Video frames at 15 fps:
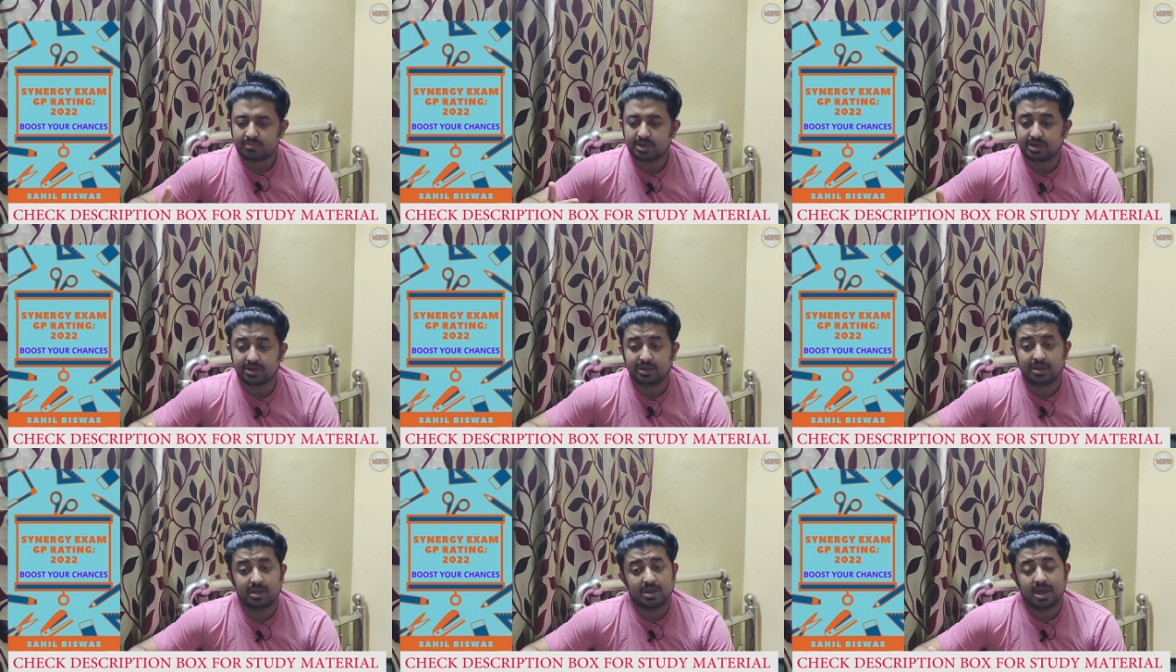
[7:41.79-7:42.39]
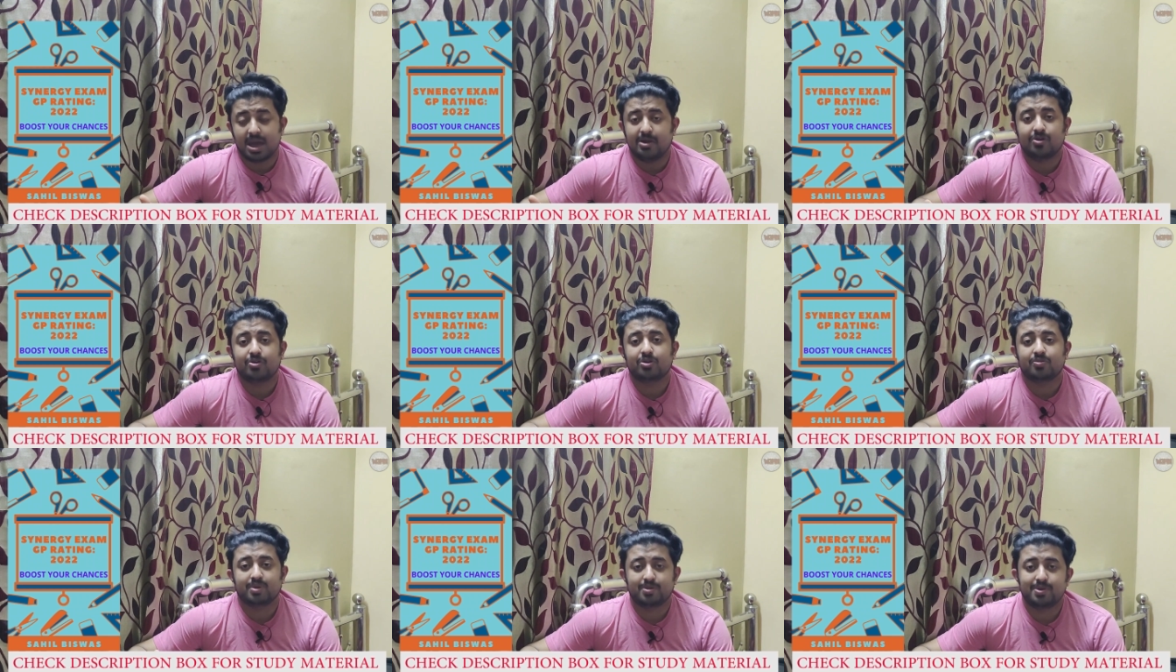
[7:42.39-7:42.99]
But I
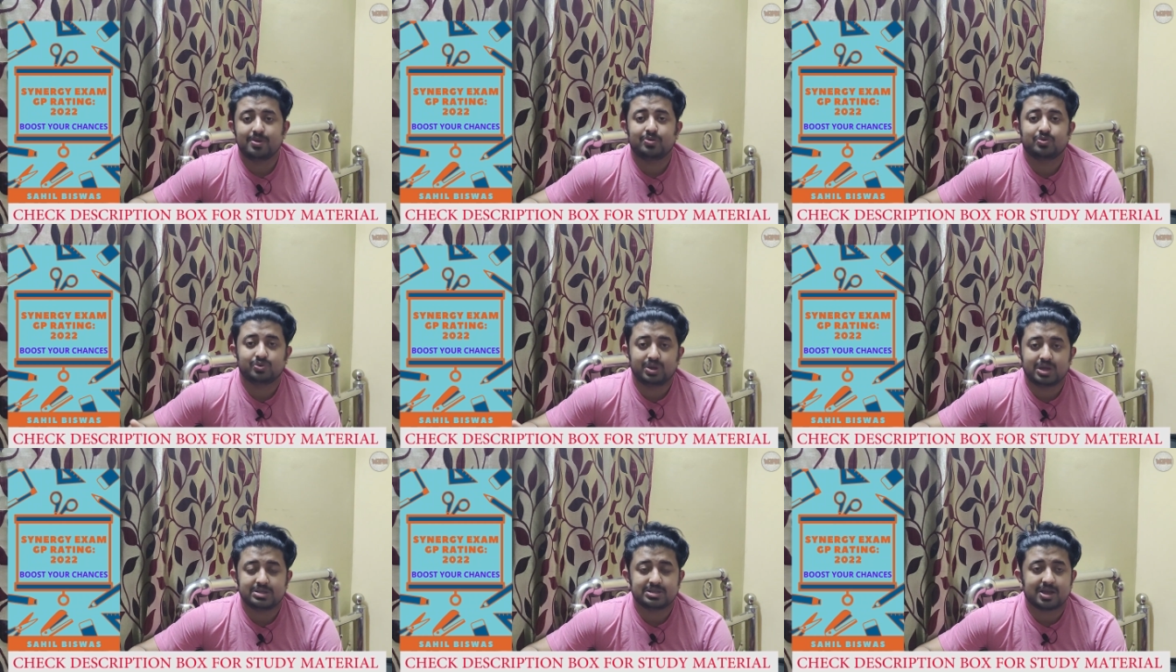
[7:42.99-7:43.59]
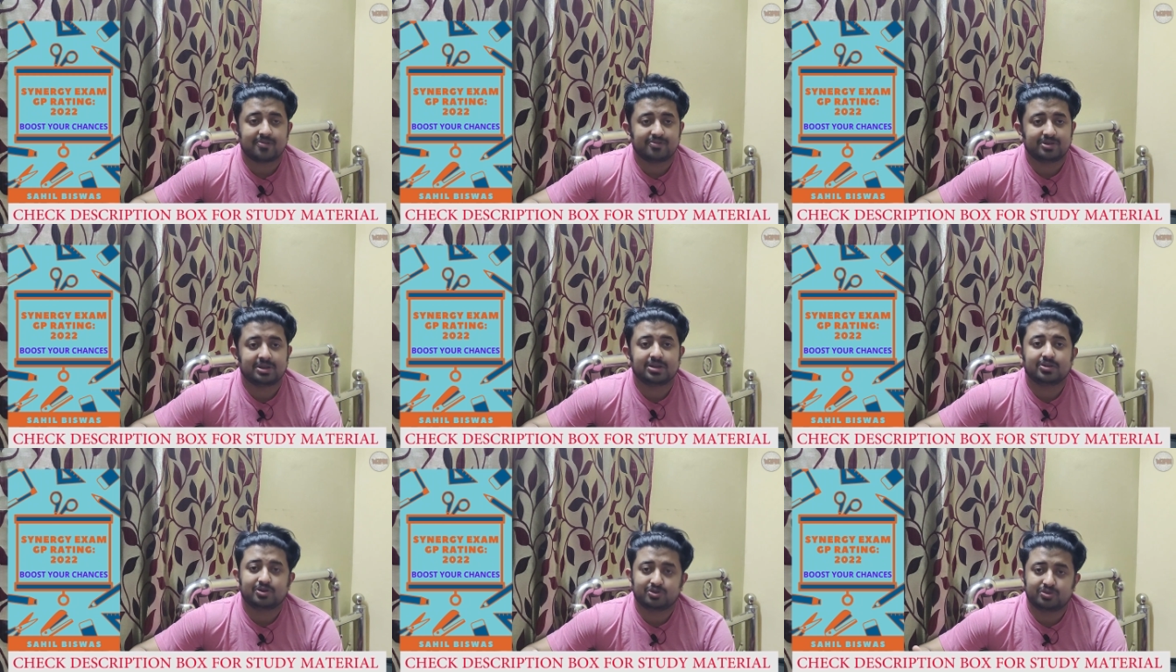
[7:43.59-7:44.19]
don't know, maybe 2 years
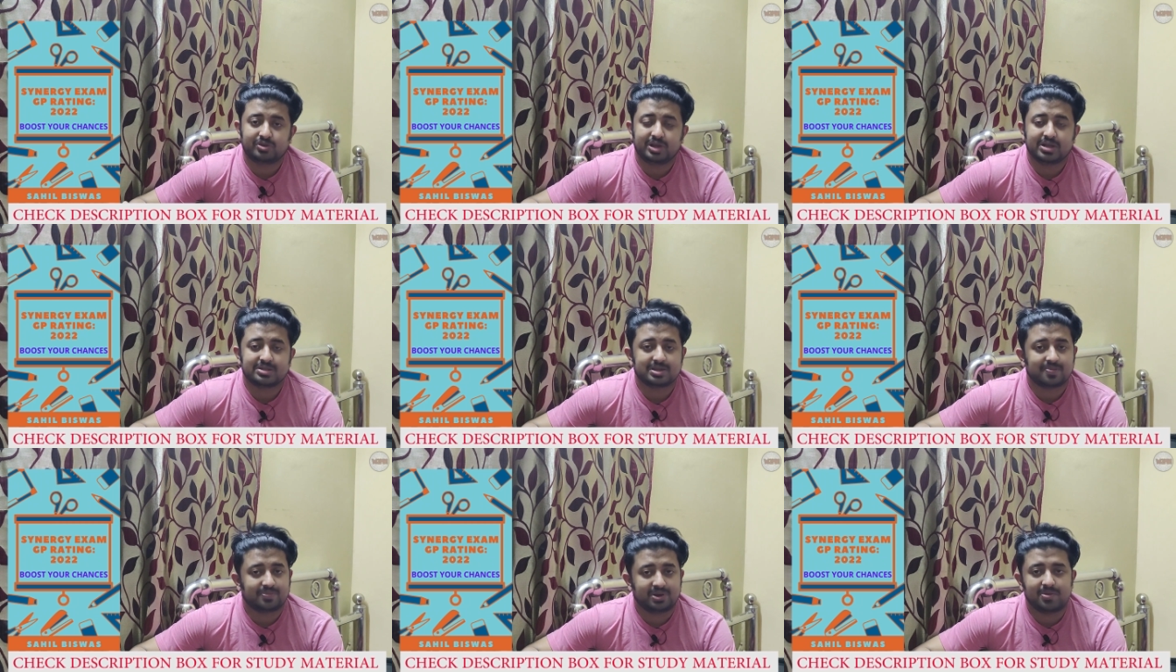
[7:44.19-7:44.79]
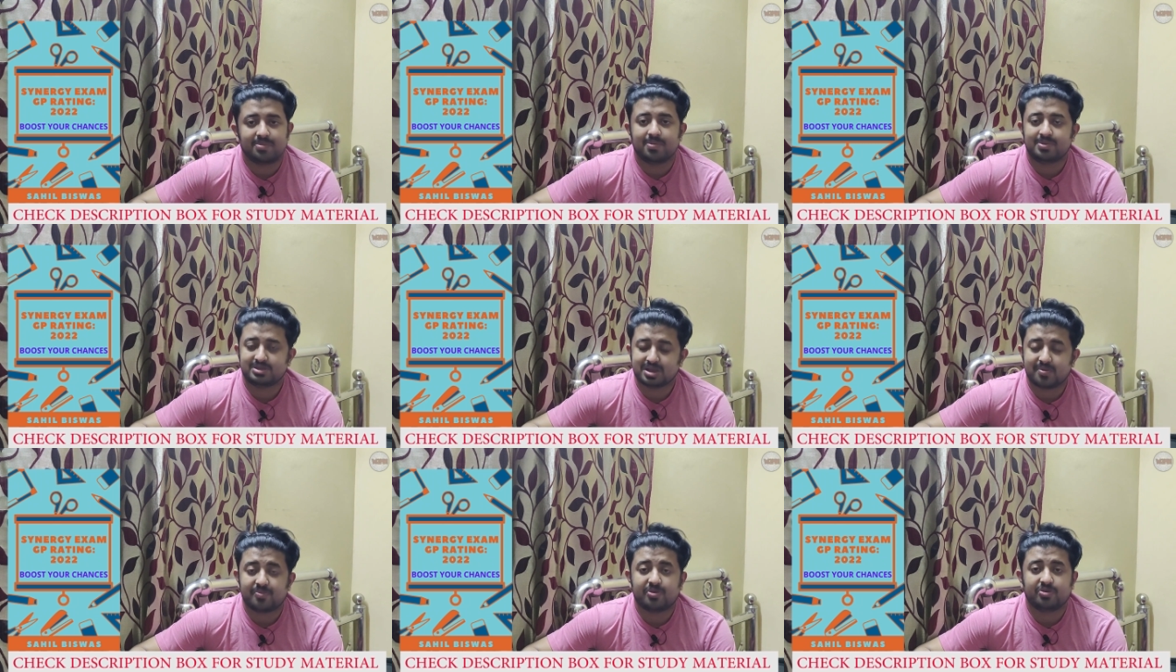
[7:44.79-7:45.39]
after or 3 years after,
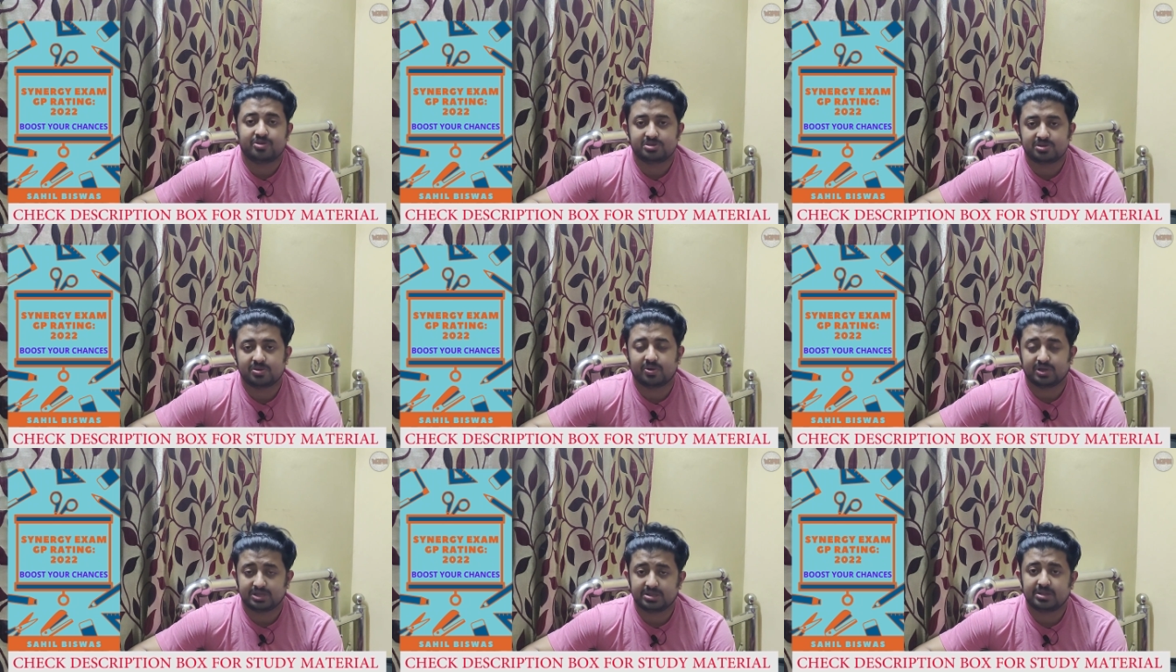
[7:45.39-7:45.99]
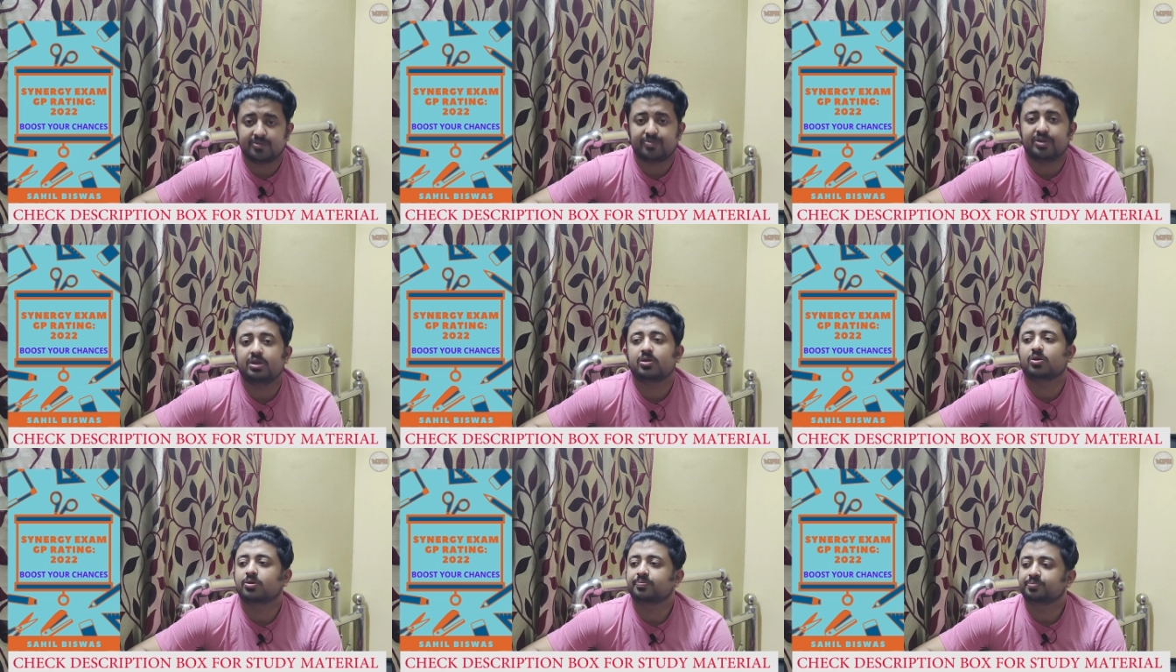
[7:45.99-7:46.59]
maybe someone is watching the
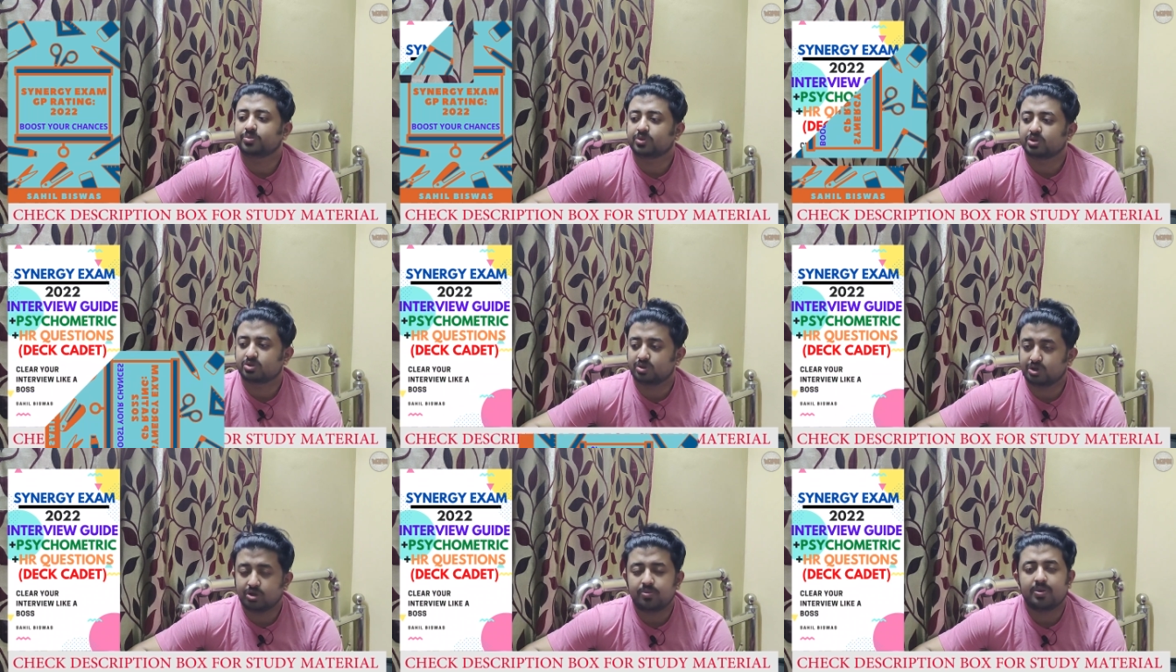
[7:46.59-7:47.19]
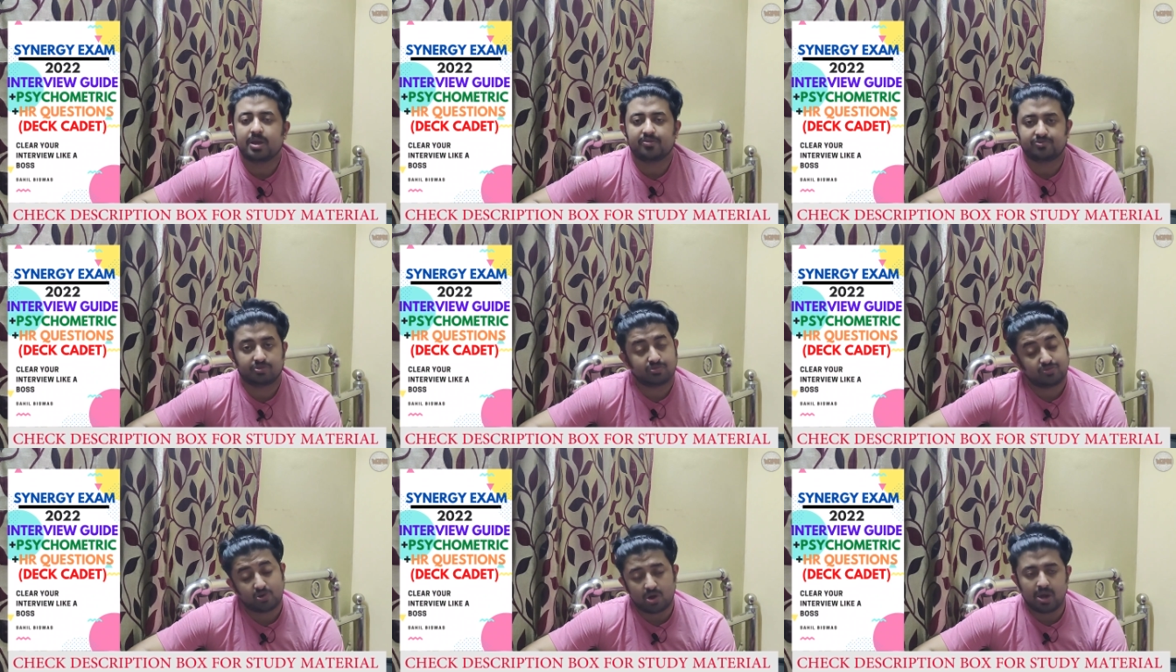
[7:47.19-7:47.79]
video, so it will be
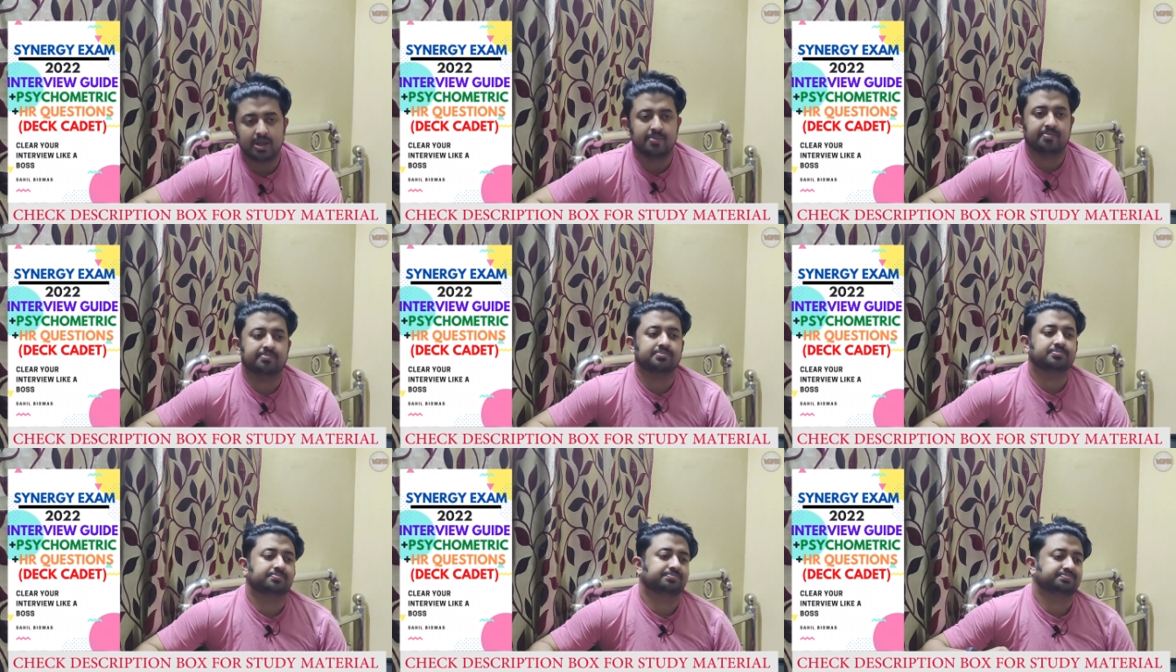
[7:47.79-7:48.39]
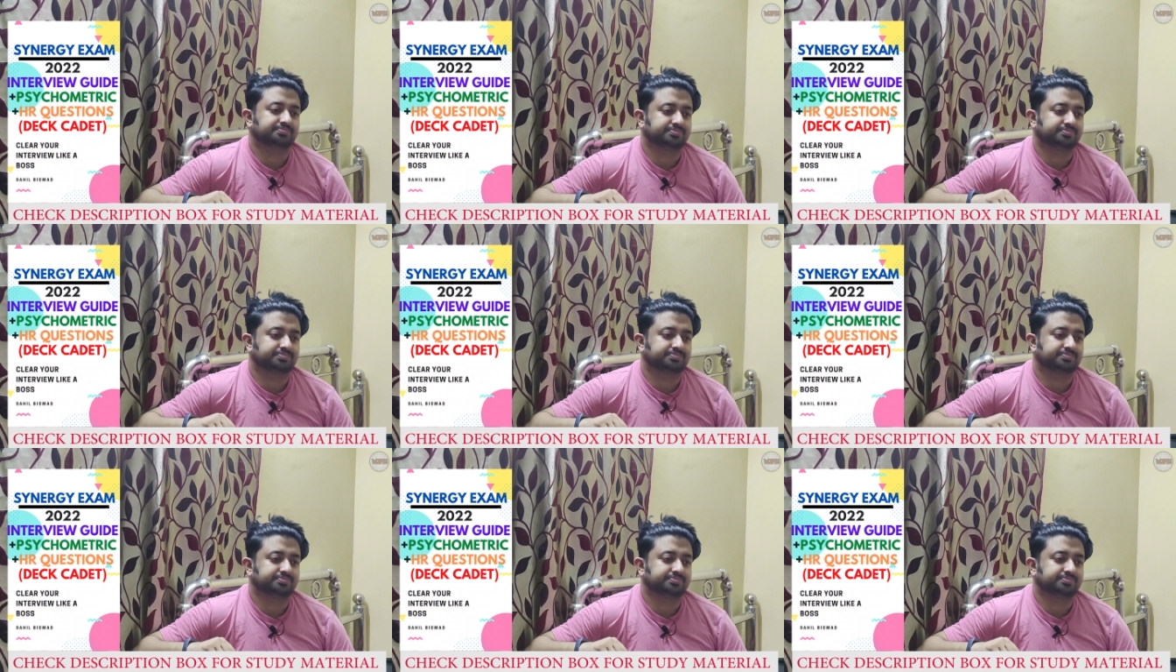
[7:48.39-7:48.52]
helpful for him.